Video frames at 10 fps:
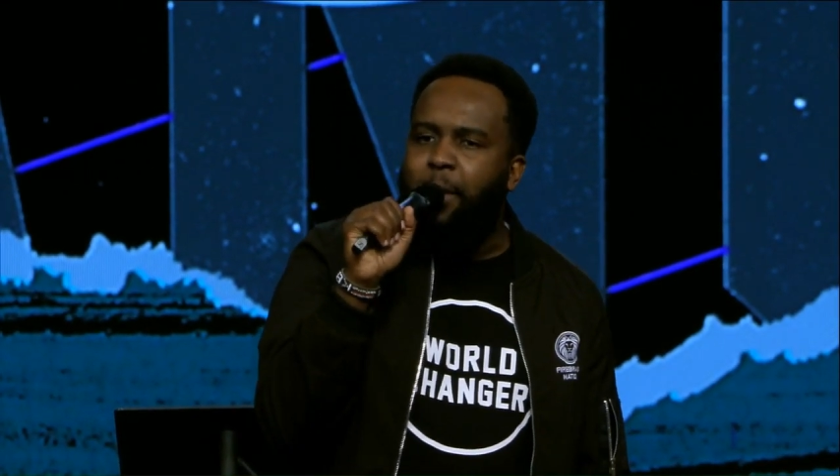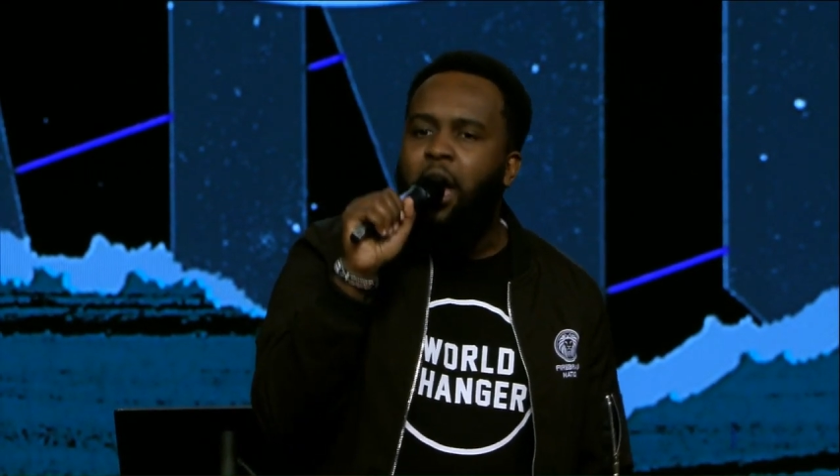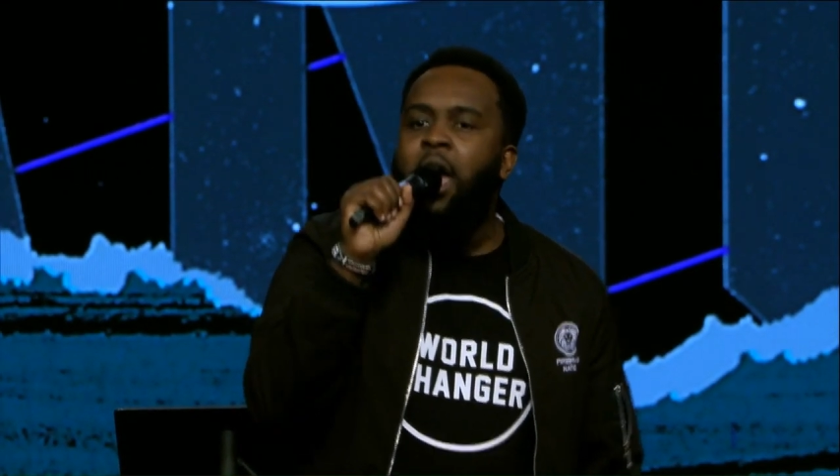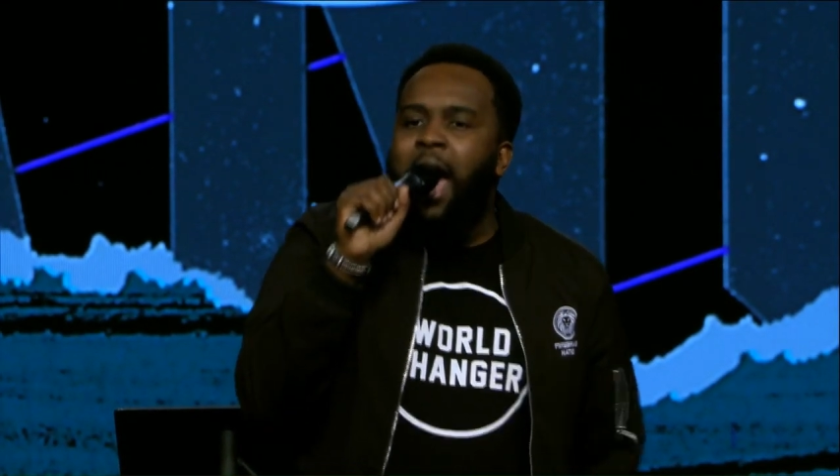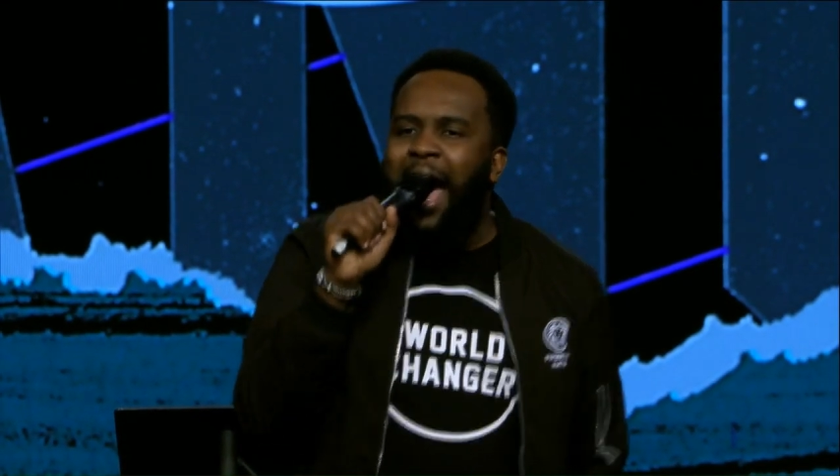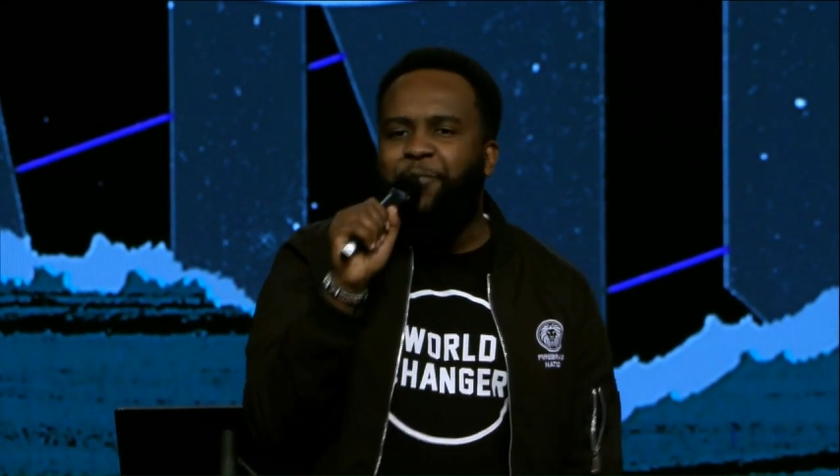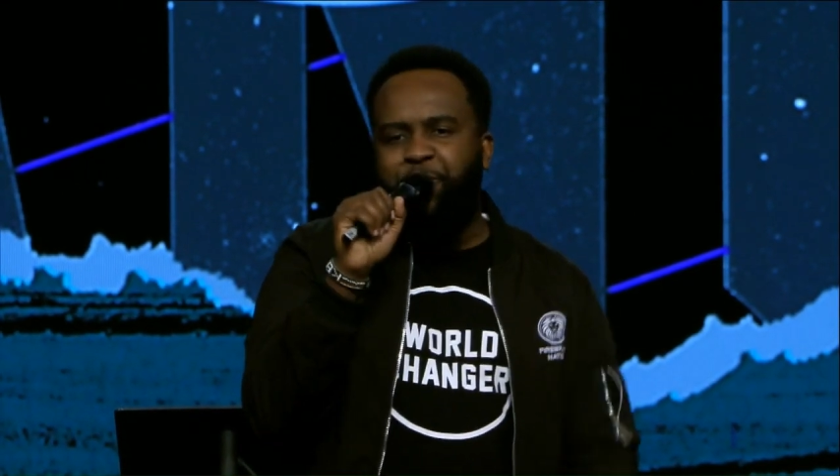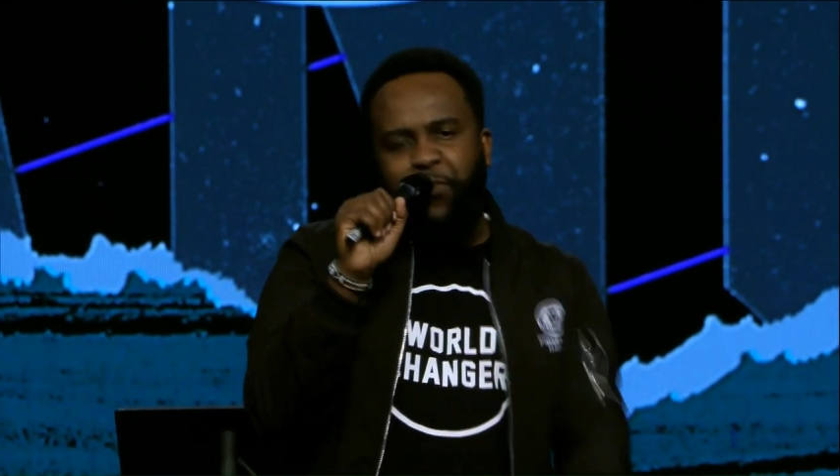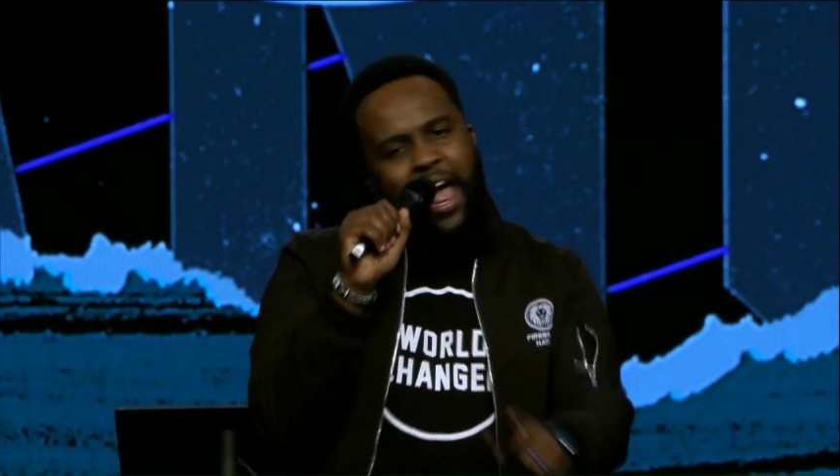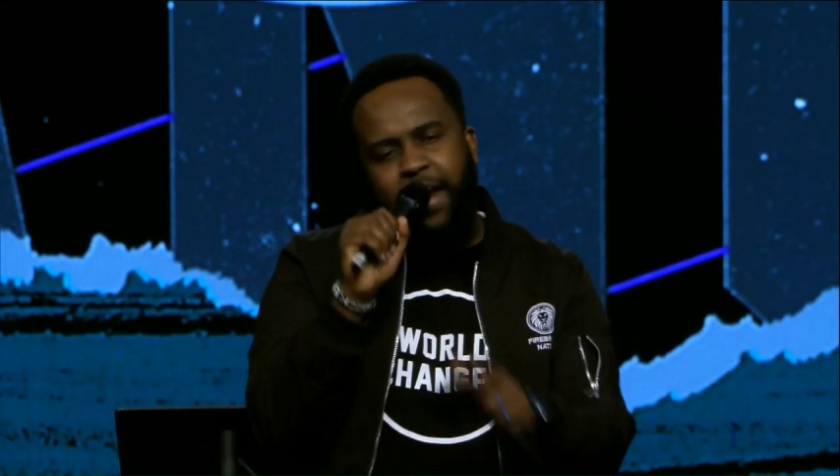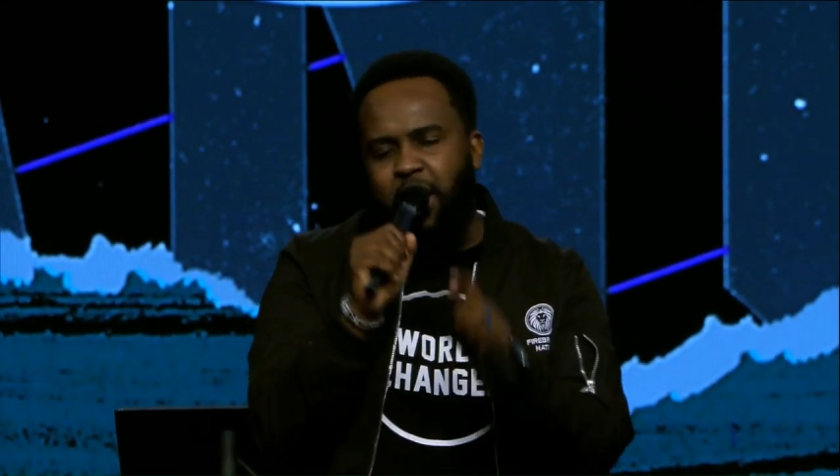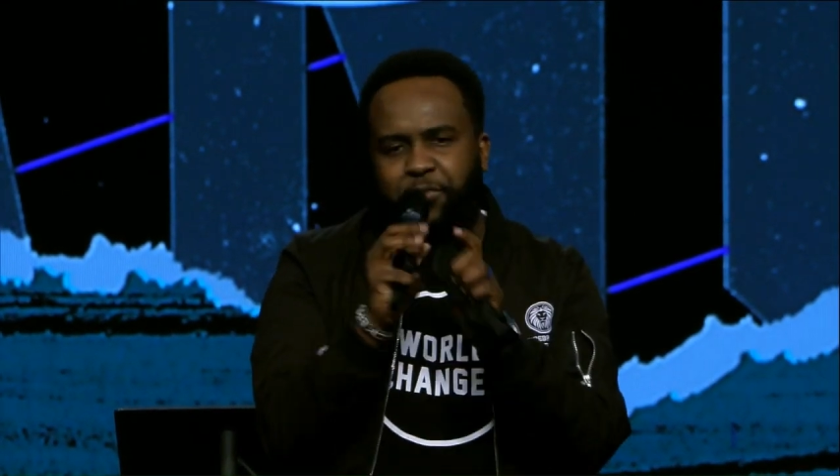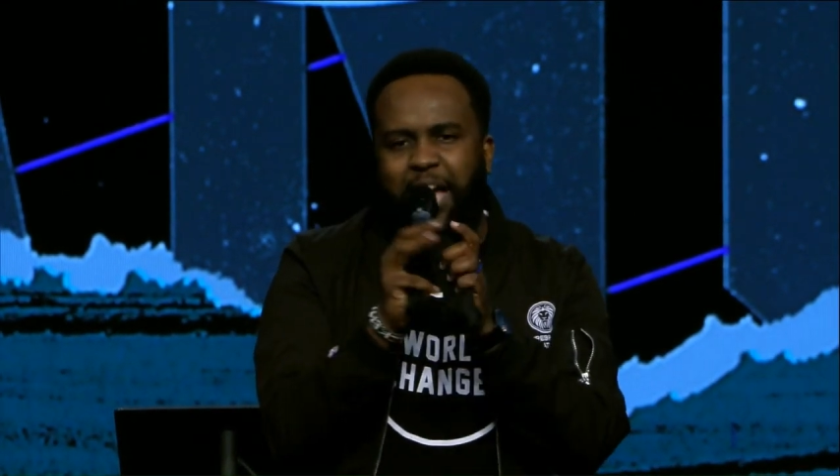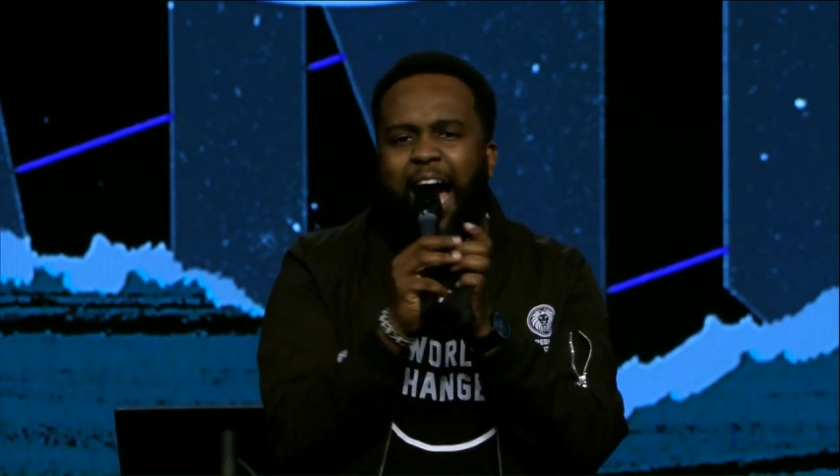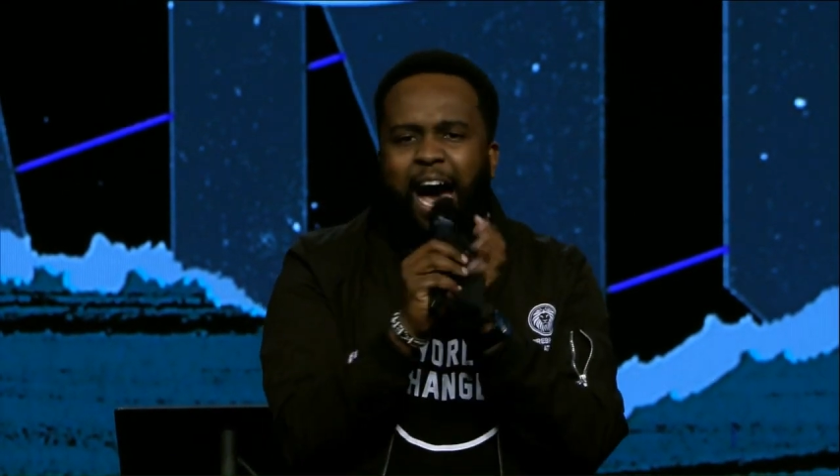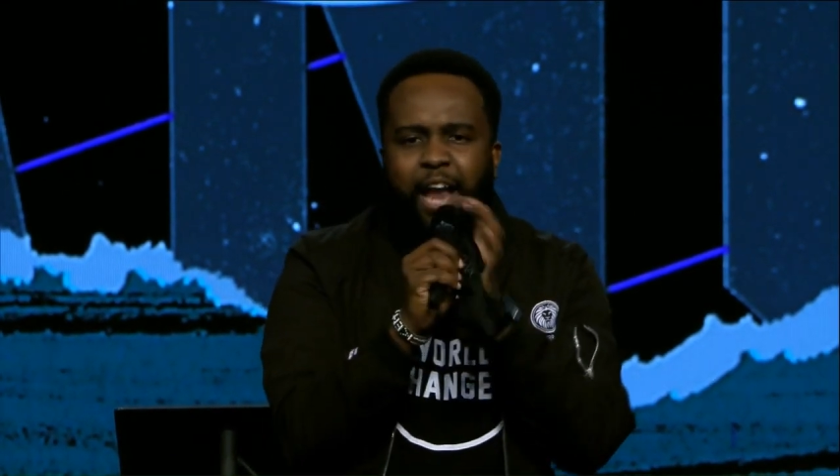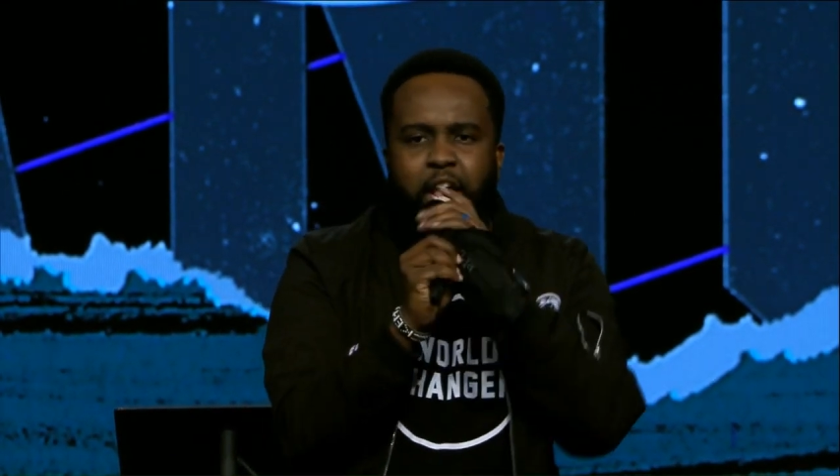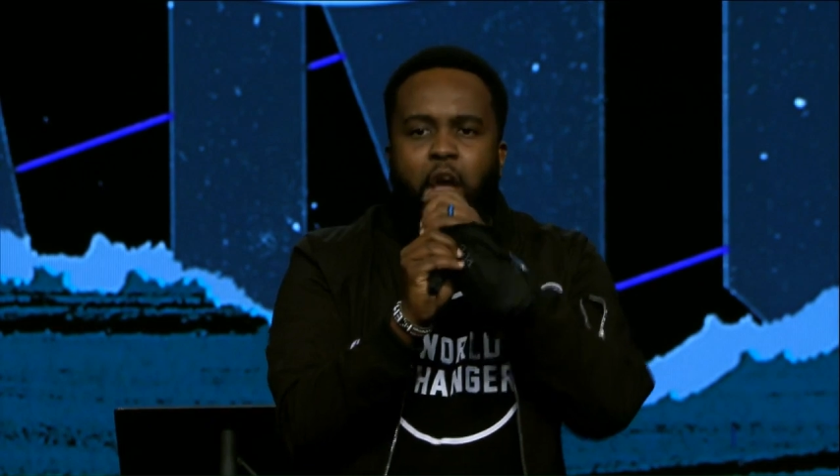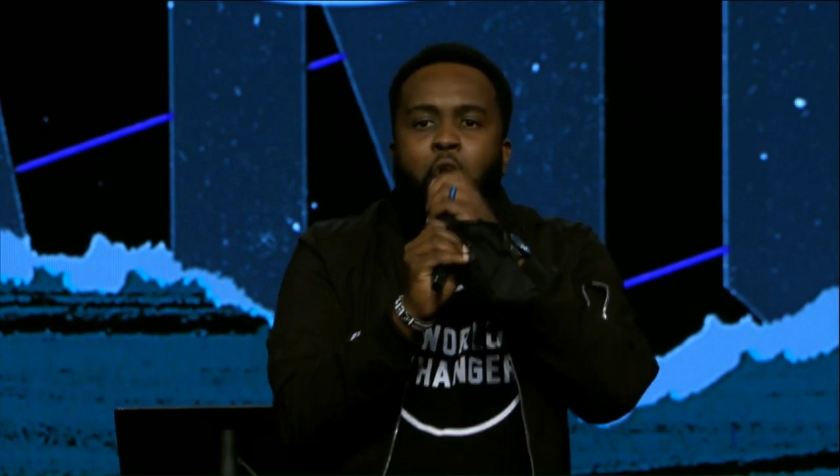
a friend of God.